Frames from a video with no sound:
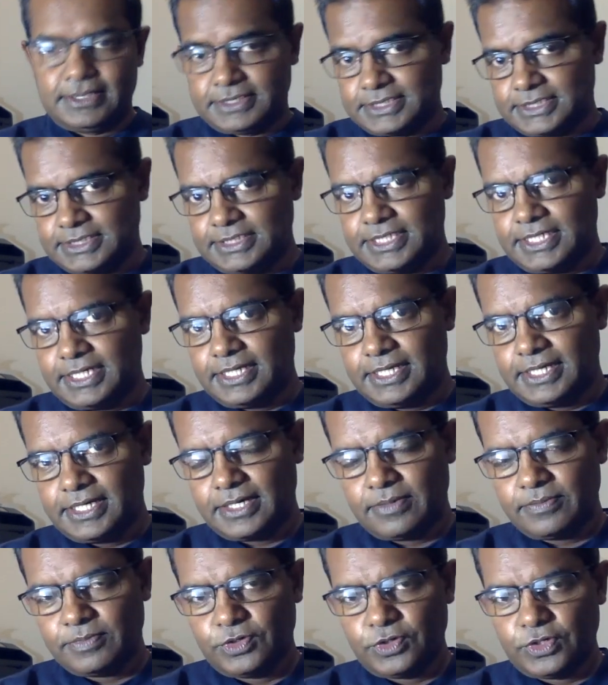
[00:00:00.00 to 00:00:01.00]
Today,
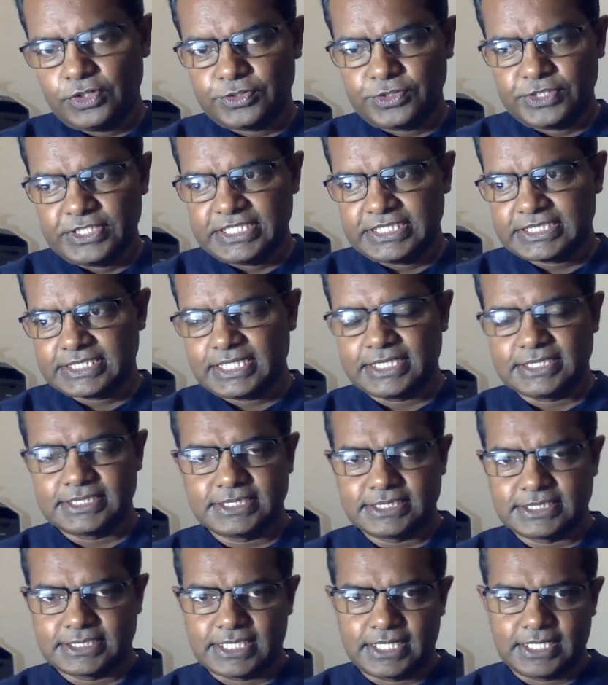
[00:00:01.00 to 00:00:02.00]
I'm going to
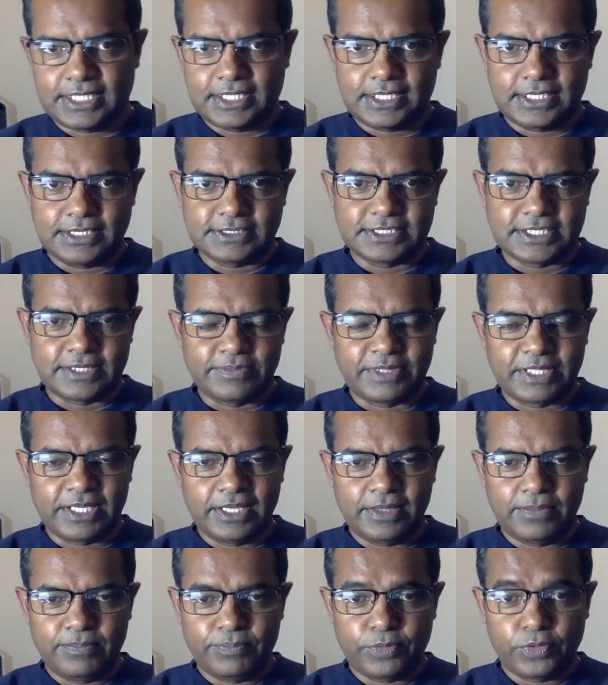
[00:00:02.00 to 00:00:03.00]
discuss
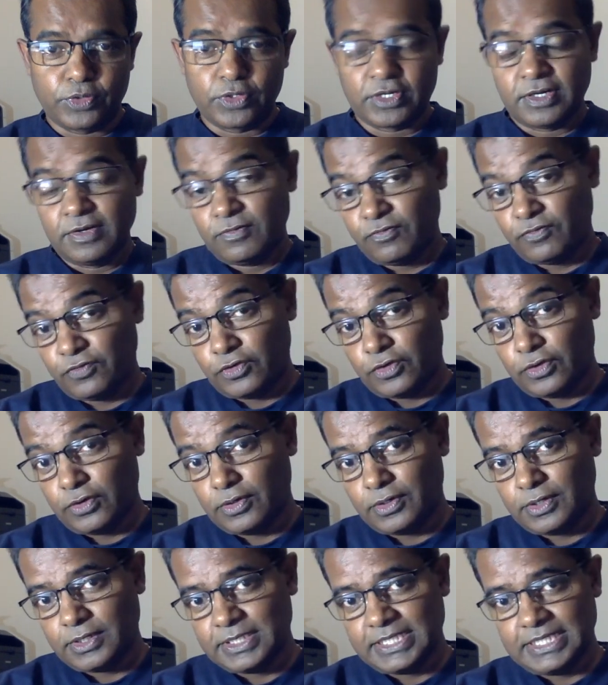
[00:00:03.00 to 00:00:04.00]
something important
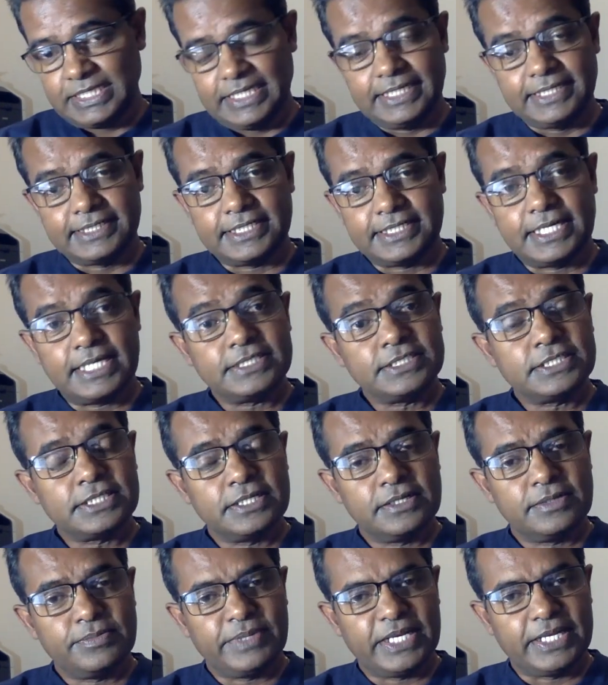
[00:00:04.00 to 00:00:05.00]
for the
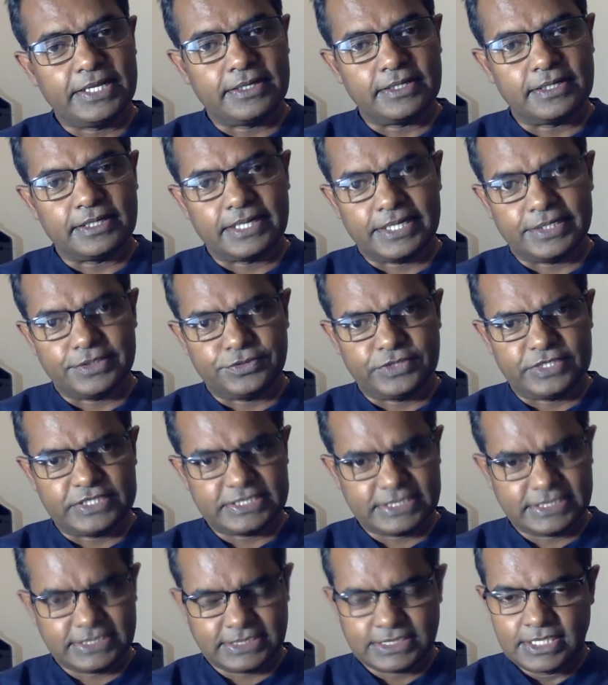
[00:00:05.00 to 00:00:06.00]
international medical
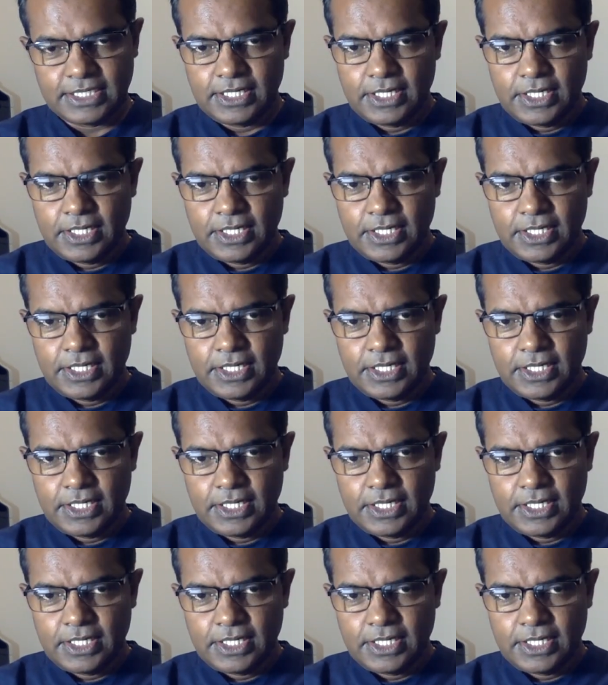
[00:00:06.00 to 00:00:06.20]
graduates